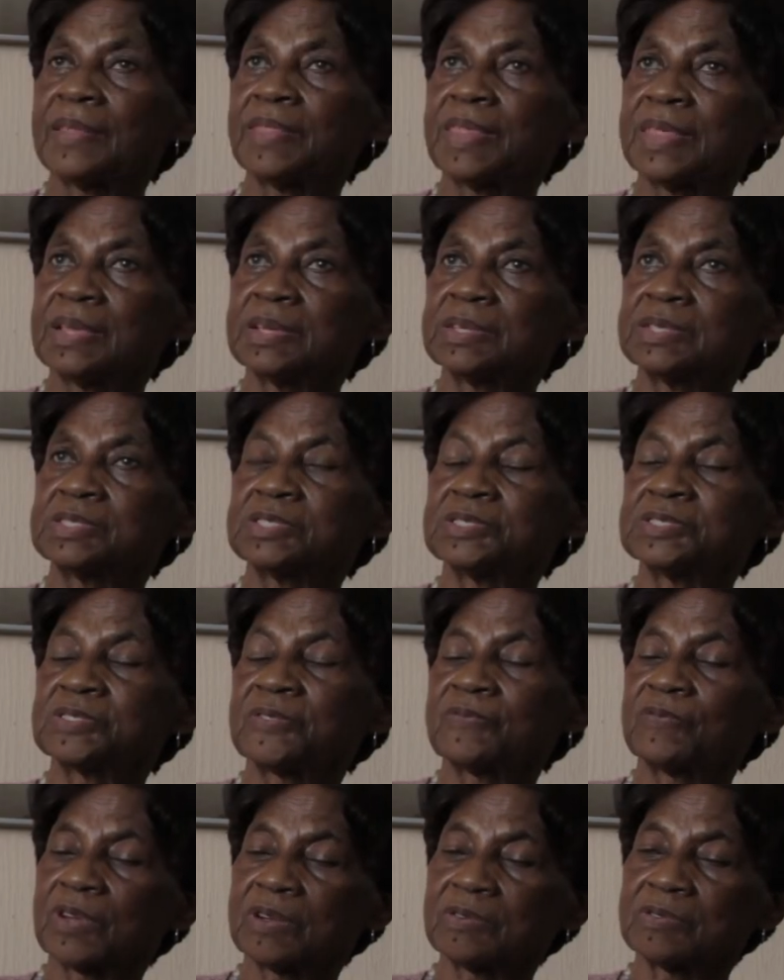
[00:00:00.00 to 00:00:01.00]
I think it is
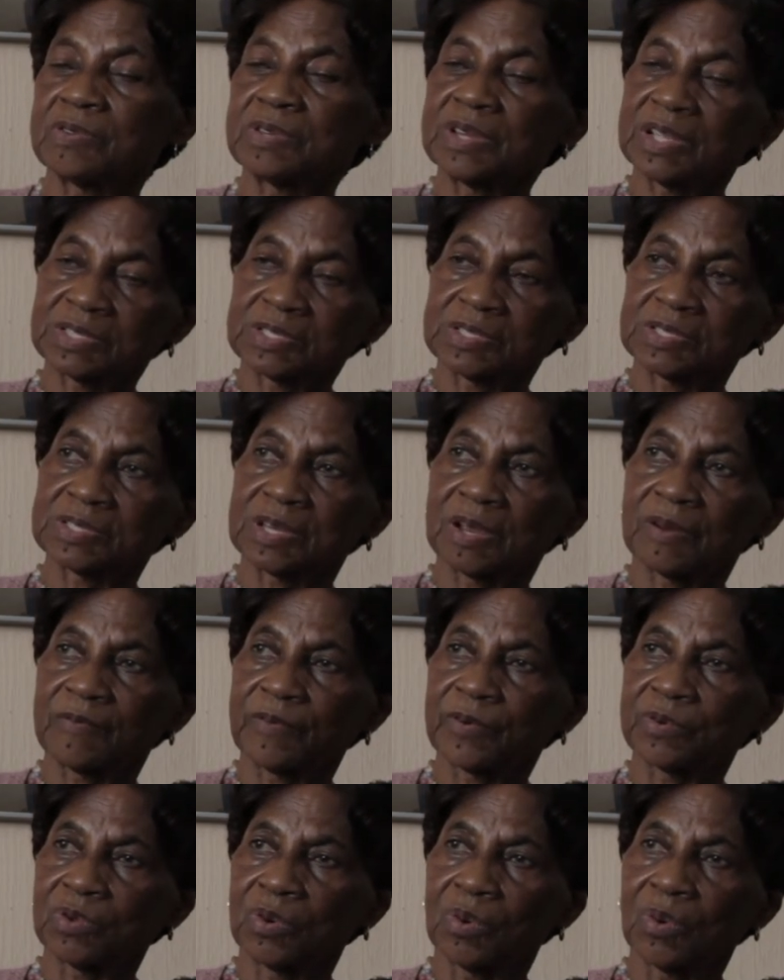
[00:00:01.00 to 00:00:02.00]
very necessary
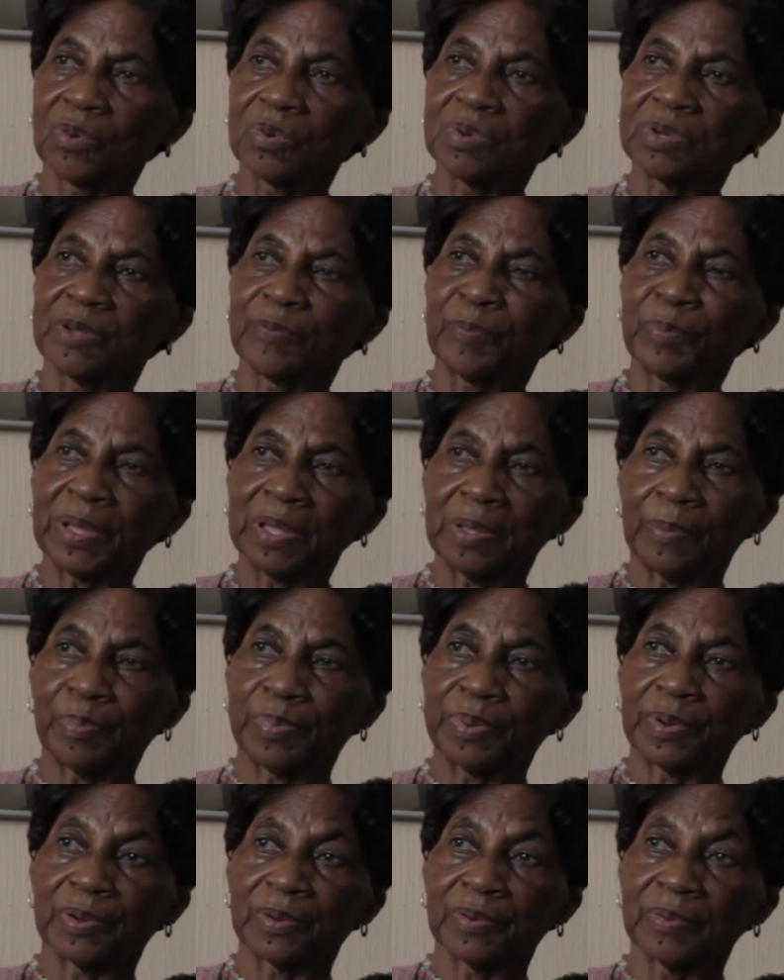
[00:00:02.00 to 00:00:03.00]
for the older
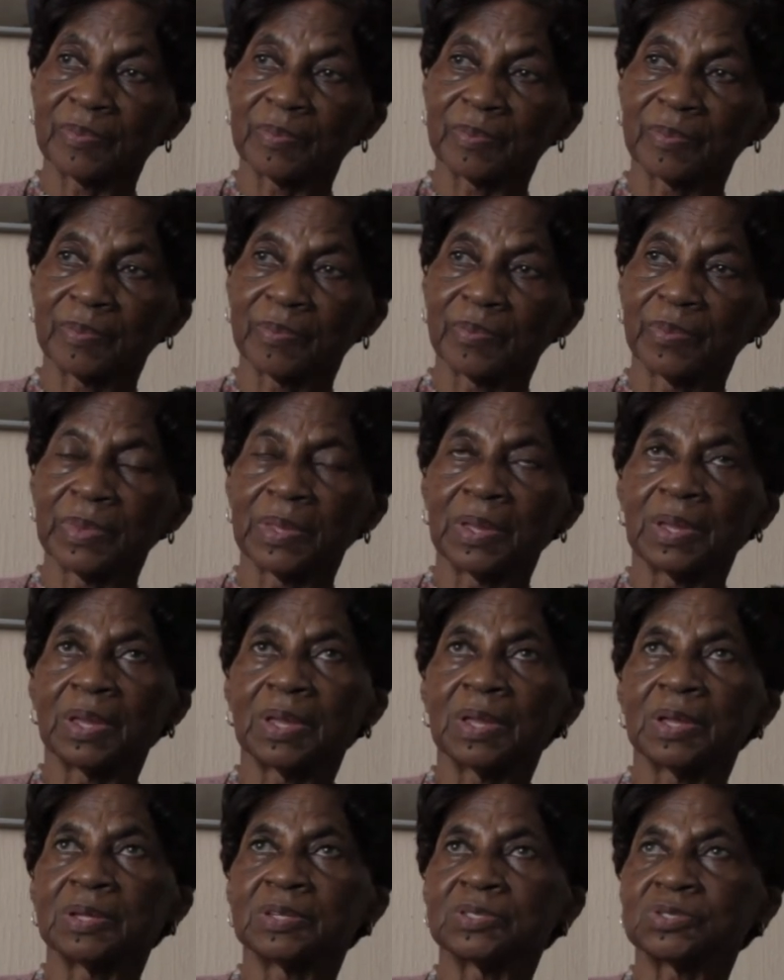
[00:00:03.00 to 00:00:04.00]
people
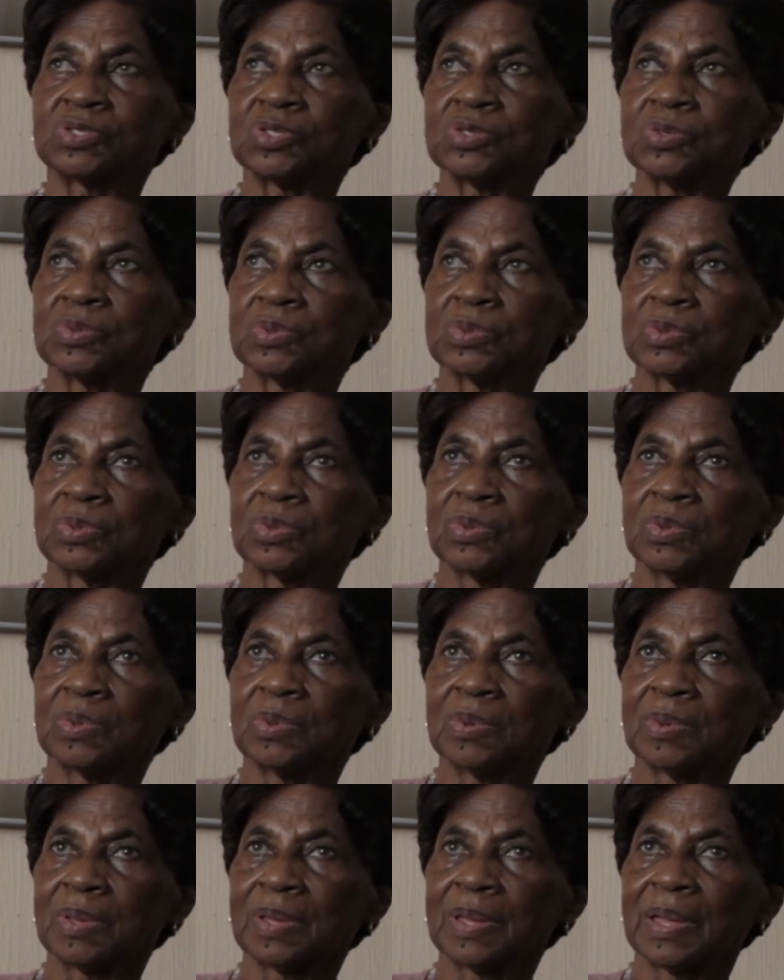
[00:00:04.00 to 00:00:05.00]
to
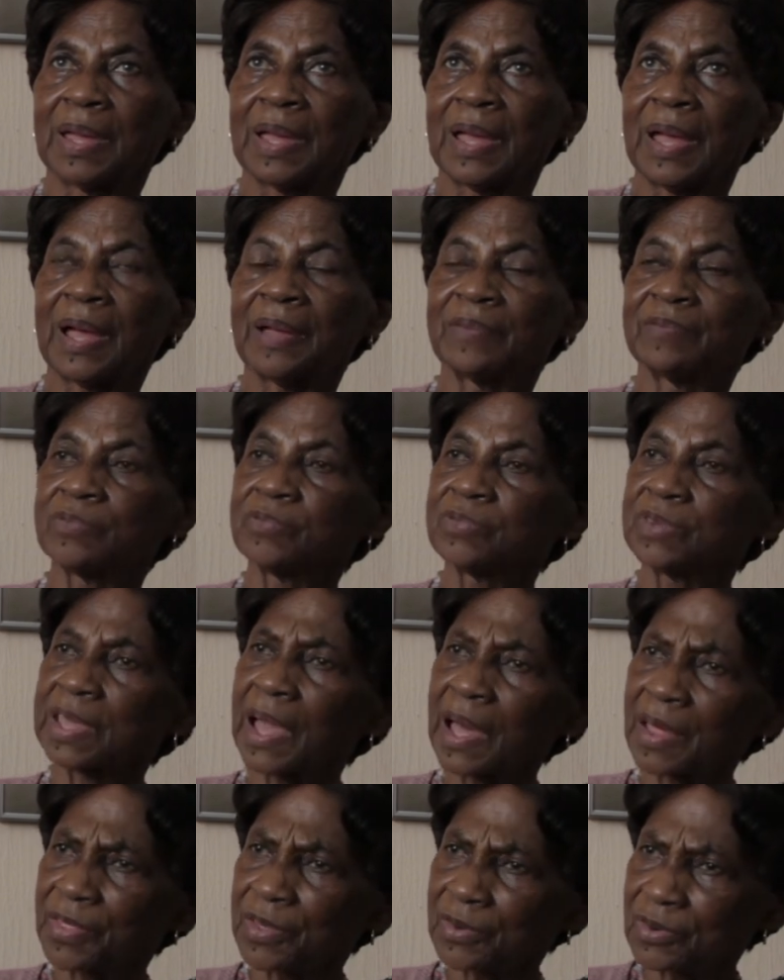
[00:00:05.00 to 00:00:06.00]
have
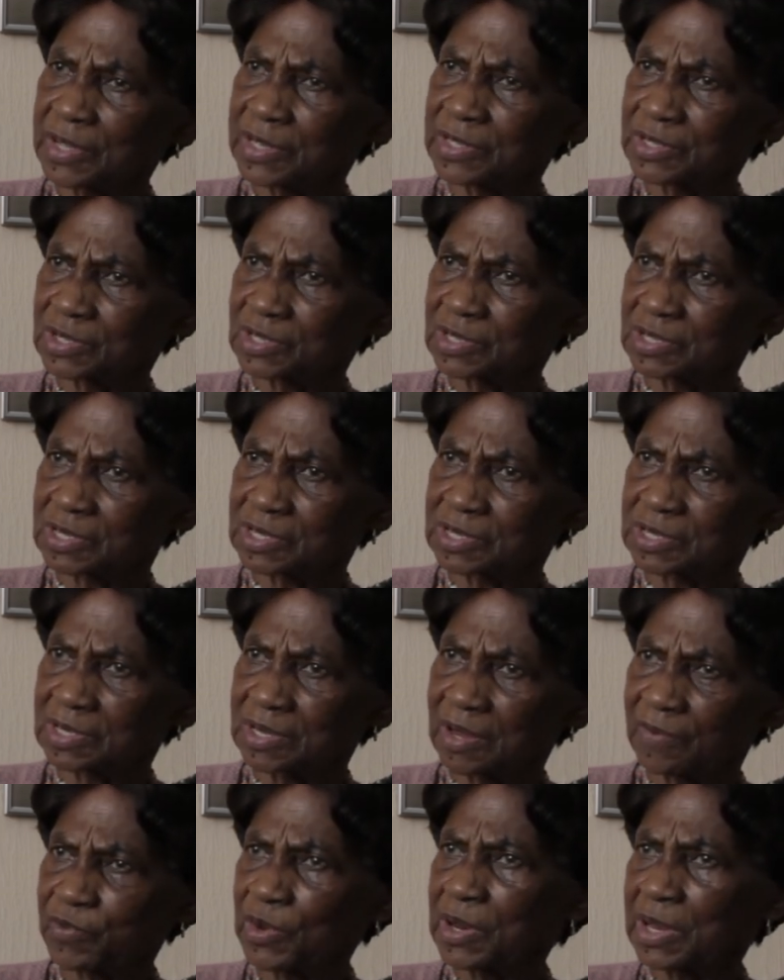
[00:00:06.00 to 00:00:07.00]
gatherings,
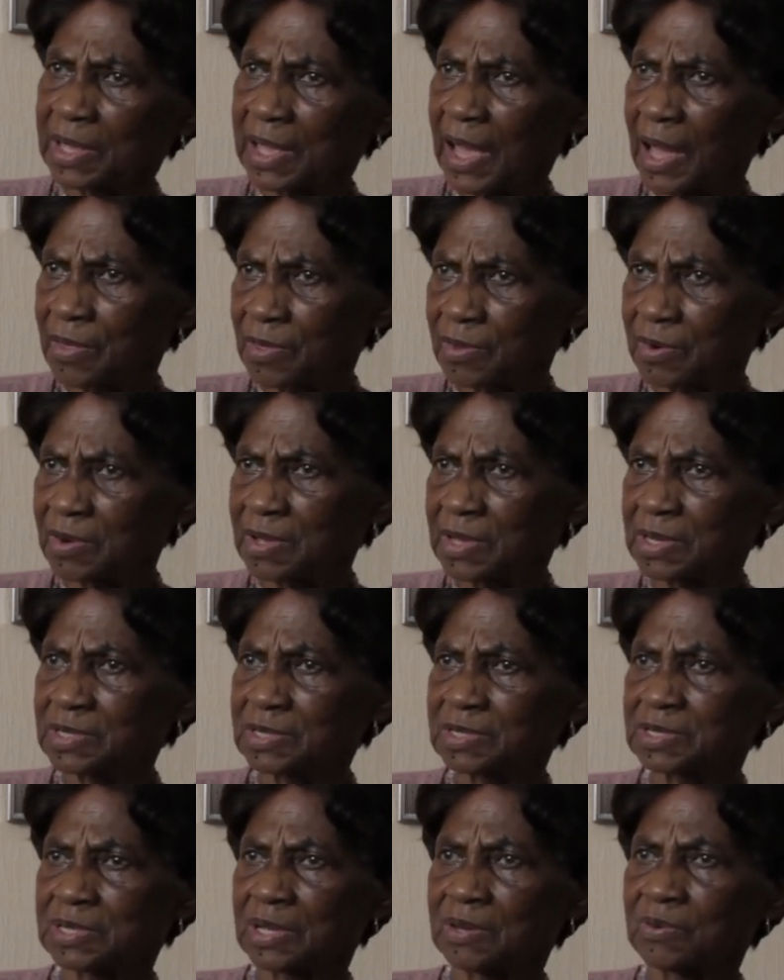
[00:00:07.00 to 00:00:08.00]
different
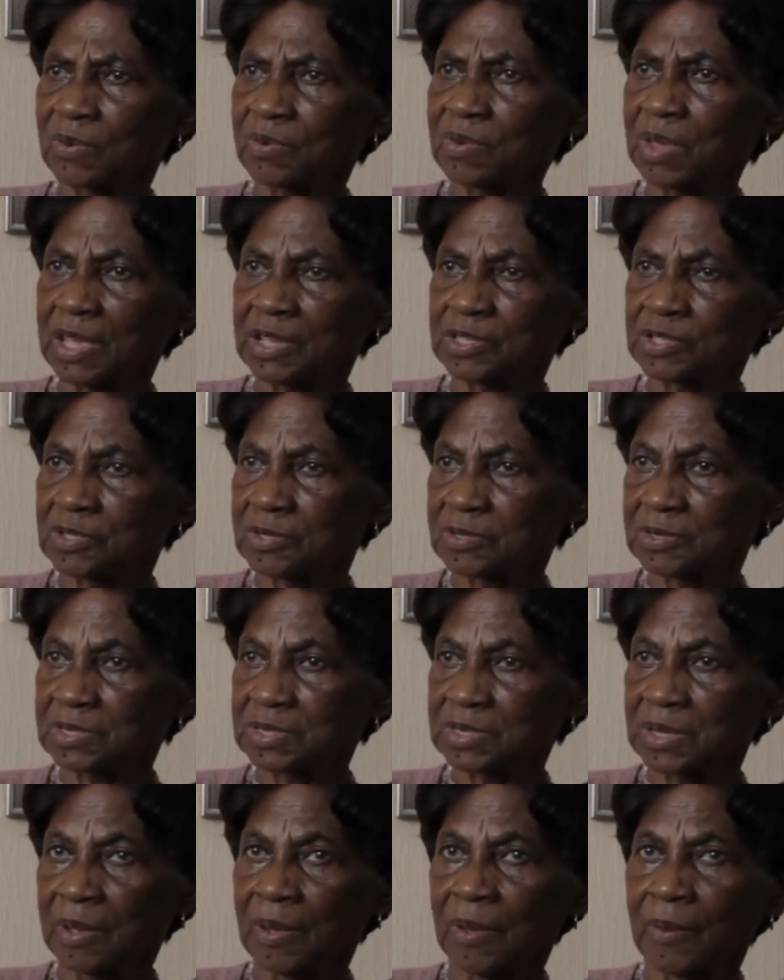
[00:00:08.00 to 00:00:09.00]
gatherings and
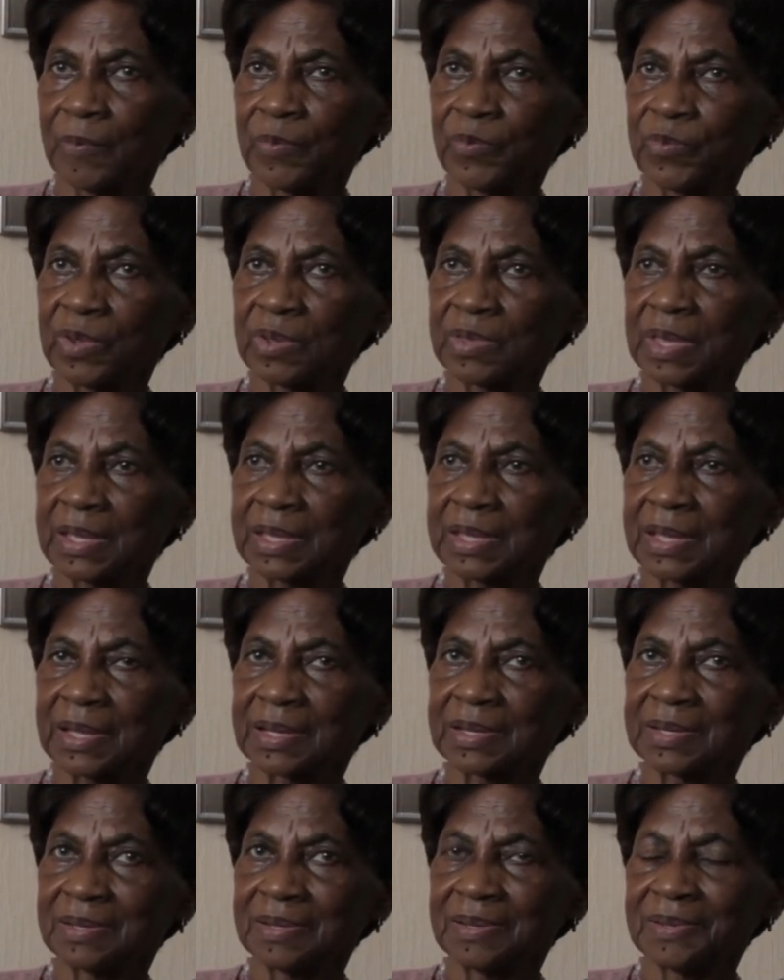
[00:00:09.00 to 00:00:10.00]
occasions where they
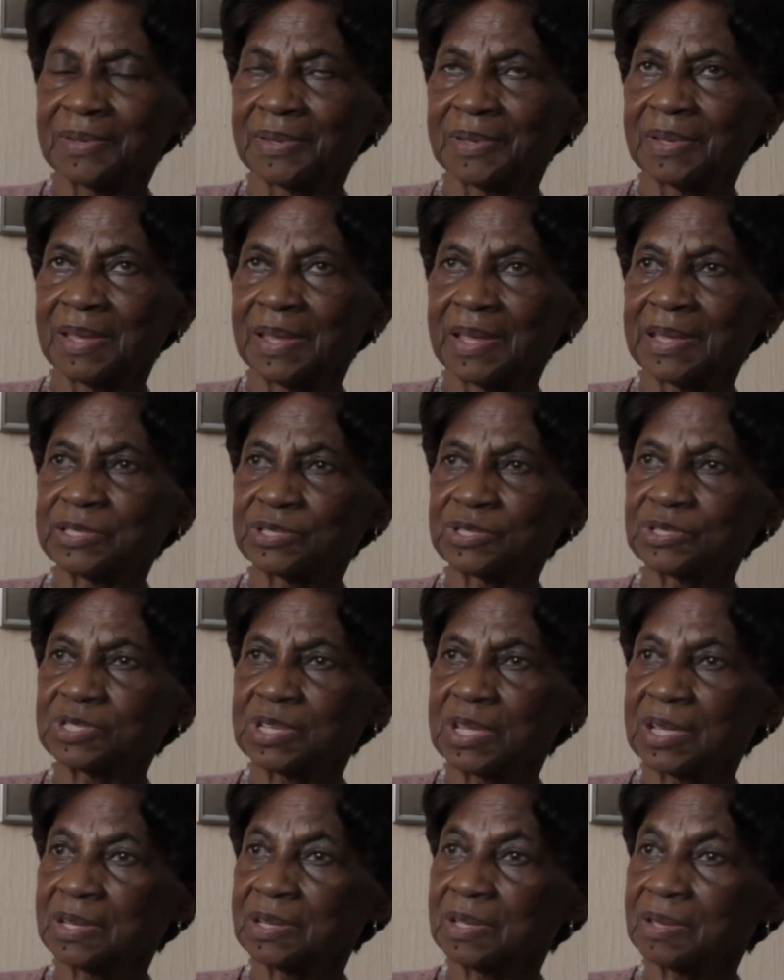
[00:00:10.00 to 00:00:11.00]
can
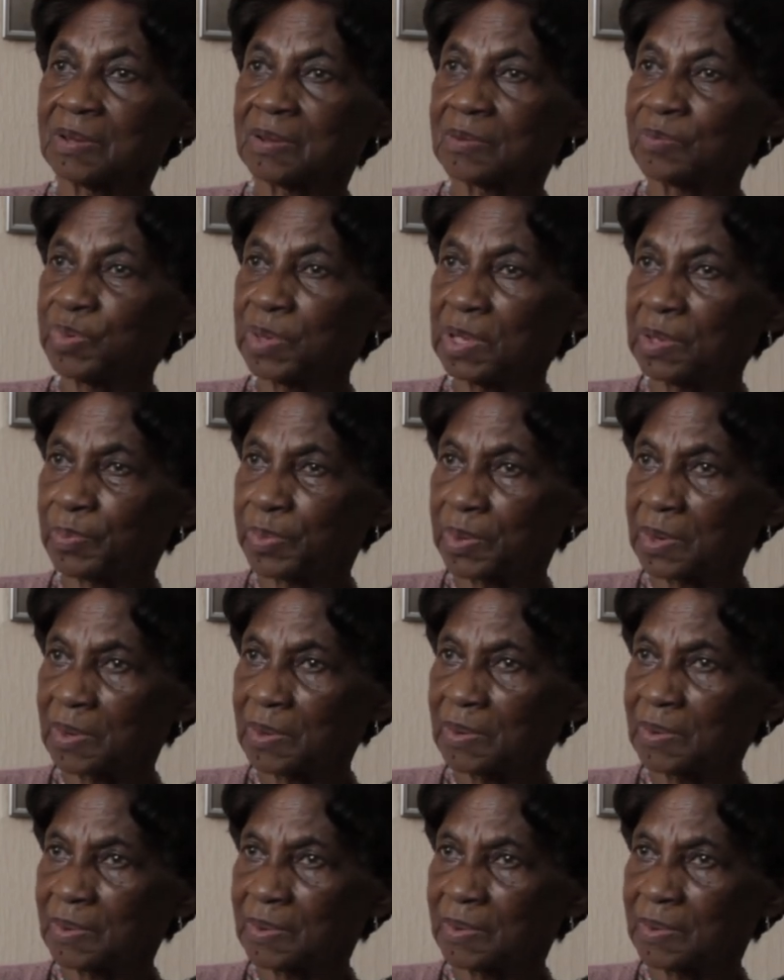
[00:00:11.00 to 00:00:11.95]
entertain young people,